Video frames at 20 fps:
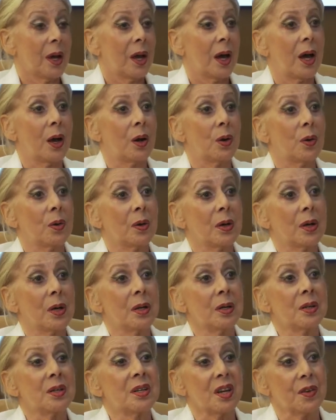How
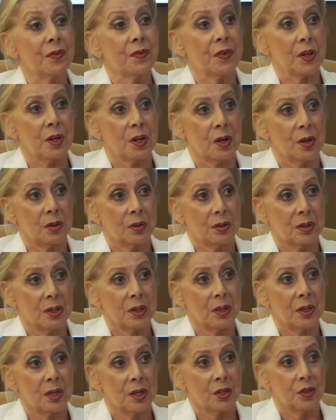difficult
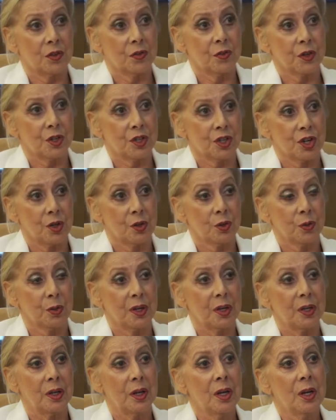it is for
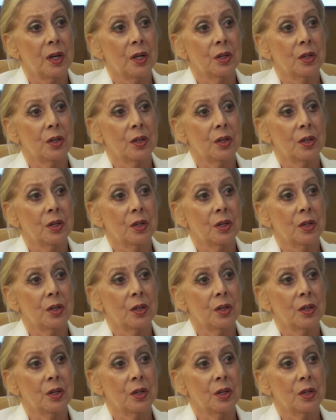children